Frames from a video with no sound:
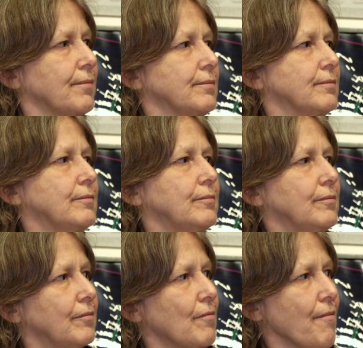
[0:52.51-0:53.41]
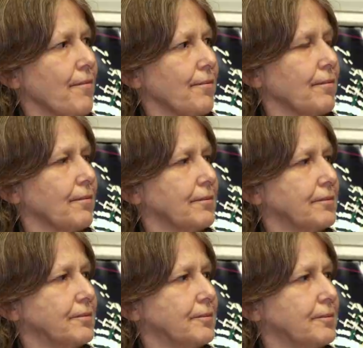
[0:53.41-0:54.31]

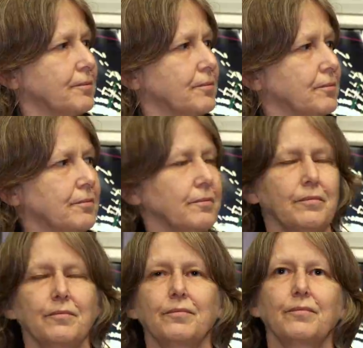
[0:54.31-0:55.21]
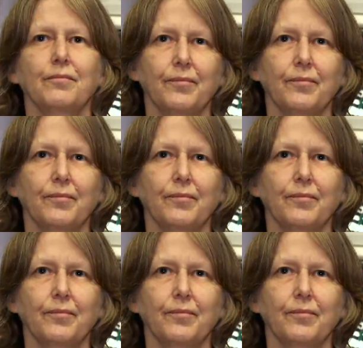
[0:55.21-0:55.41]
The person shown says nothing.